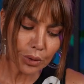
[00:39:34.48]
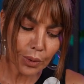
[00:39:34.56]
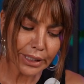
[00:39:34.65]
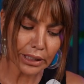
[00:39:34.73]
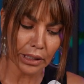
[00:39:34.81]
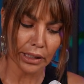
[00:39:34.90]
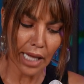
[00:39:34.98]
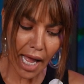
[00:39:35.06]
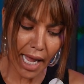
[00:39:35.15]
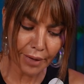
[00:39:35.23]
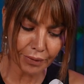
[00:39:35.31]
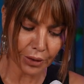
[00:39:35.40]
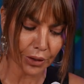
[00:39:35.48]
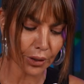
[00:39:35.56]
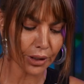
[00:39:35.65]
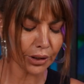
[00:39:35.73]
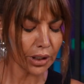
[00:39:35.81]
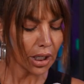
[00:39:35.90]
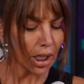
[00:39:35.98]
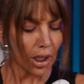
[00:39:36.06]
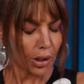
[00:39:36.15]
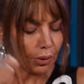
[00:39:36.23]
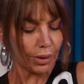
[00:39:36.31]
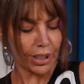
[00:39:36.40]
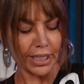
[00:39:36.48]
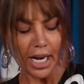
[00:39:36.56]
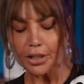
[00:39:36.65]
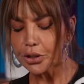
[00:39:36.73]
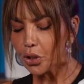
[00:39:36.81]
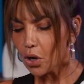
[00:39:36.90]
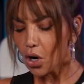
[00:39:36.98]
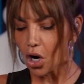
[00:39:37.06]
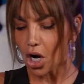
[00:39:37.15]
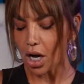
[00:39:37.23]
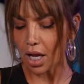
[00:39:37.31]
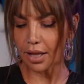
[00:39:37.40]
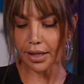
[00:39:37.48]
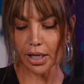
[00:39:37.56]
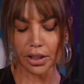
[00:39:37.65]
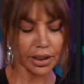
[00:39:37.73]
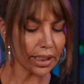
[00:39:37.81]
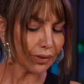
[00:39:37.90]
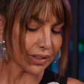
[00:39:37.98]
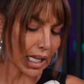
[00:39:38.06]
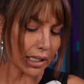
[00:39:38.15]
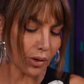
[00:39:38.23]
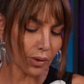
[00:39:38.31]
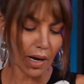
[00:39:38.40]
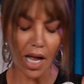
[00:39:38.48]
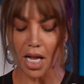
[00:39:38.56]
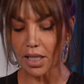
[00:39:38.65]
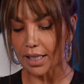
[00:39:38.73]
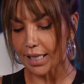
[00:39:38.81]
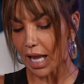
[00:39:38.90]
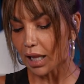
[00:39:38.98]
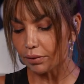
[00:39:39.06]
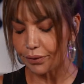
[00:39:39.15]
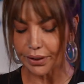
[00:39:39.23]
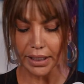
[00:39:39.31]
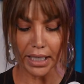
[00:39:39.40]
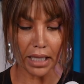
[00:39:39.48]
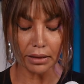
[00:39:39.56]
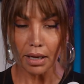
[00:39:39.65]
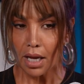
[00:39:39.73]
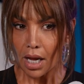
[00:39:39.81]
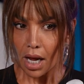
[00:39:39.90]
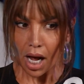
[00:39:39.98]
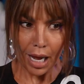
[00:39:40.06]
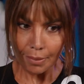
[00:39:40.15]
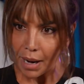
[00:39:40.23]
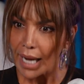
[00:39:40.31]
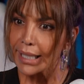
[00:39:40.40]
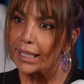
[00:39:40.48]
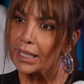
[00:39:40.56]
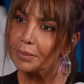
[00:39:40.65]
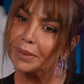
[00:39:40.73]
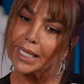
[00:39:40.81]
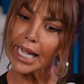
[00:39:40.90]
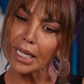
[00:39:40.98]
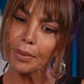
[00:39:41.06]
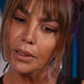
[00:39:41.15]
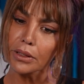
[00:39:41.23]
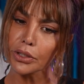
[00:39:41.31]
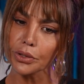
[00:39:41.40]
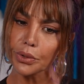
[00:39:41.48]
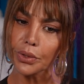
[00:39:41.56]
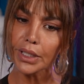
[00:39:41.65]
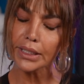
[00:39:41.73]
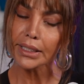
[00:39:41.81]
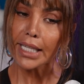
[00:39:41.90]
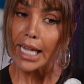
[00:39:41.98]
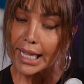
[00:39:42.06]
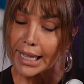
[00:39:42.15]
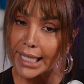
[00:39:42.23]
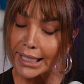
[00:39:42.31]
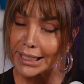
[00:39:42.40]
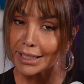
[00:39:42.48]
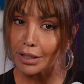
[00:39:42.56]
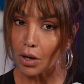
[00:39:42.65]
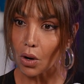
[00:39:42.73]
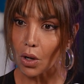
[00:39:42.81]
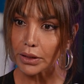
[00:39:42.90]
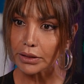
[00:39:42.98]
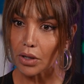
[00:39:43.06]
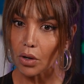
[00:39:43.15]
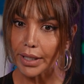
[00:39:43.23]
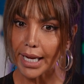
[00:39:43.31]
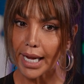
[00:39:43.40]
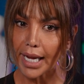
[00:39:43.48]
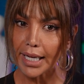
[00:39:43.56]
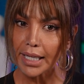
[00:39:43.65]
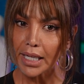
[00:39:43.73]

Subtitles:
it in life? And there's Christian Dior, and there's Yves Saint Laurent and LV, and am I going to be able to do this? This thought, okay,